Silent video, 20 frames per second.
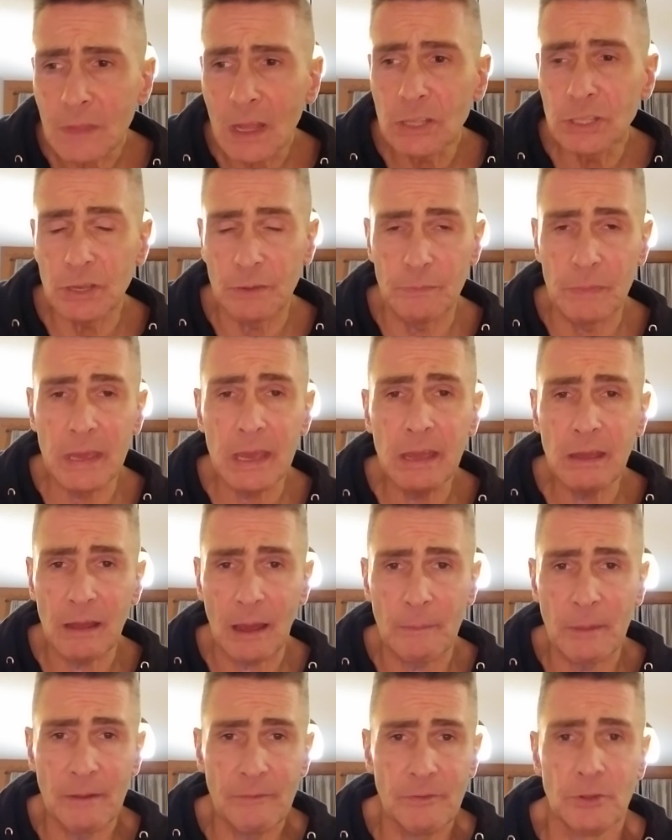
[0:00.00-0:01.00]
To me,
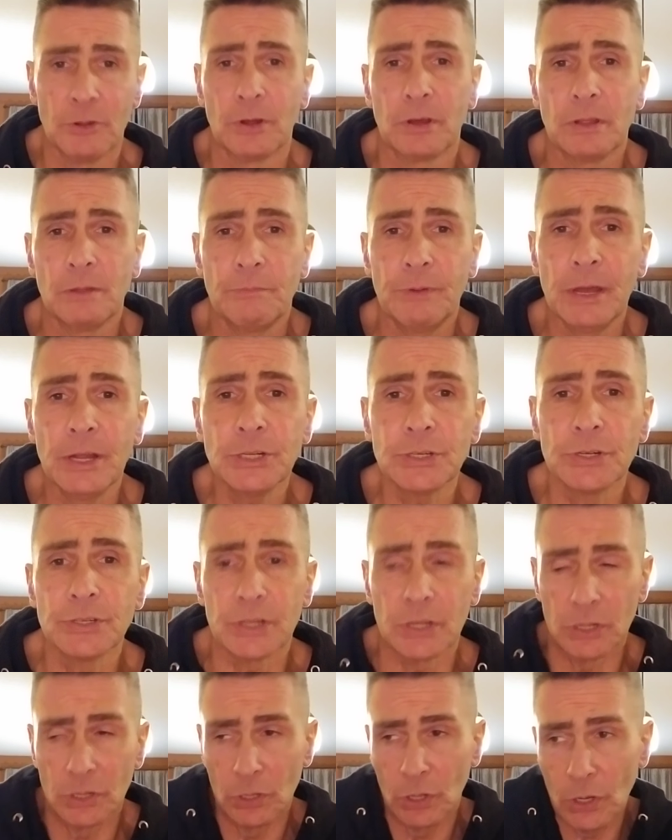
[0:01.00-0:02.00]
I mean, if you look at the
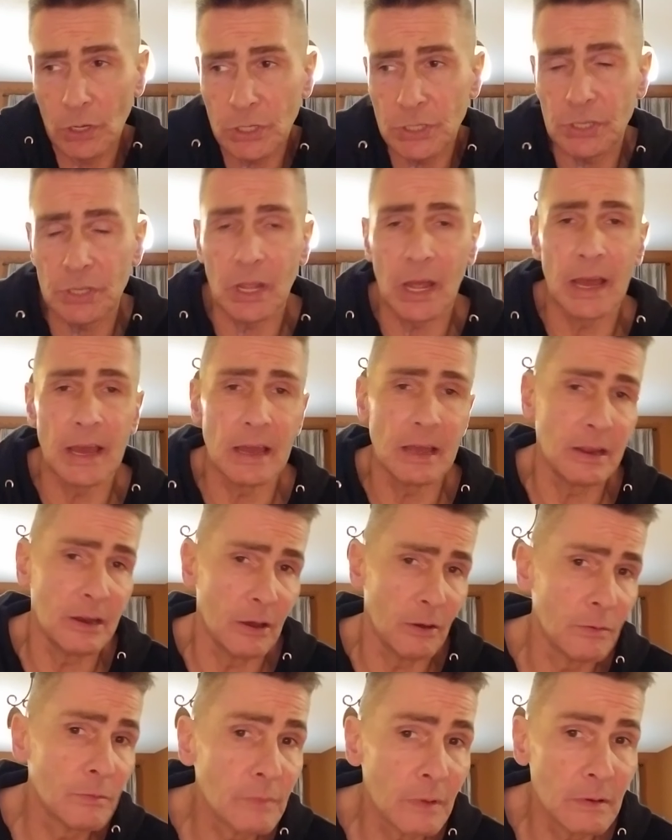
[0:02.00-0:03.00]
pictures, it looks like, you
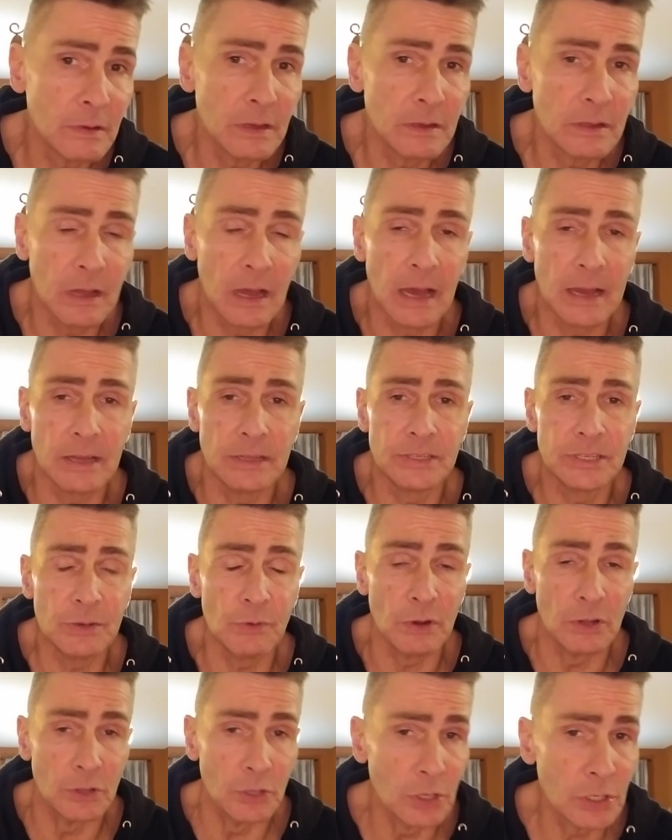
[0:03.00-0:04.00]
know, I could see
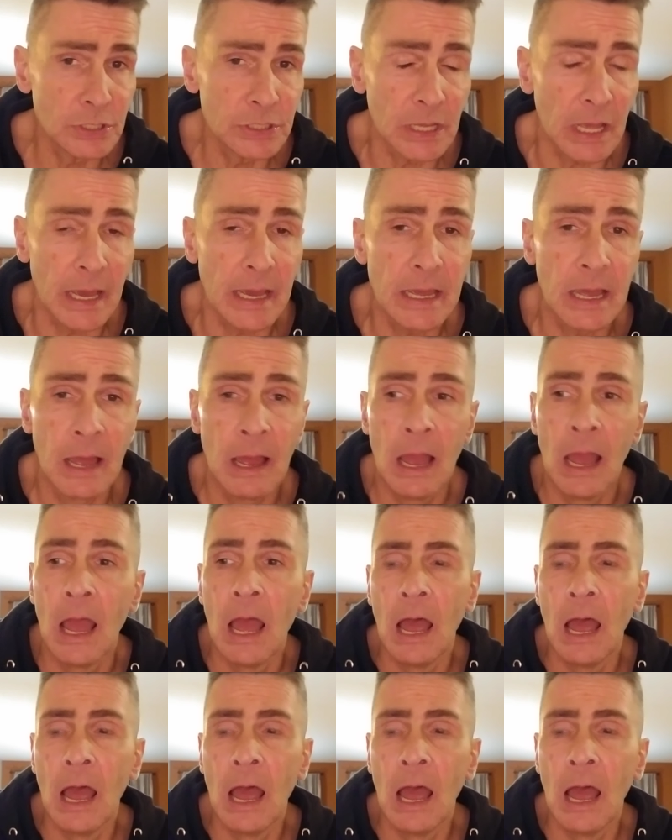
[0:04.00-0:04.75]
what it looks like.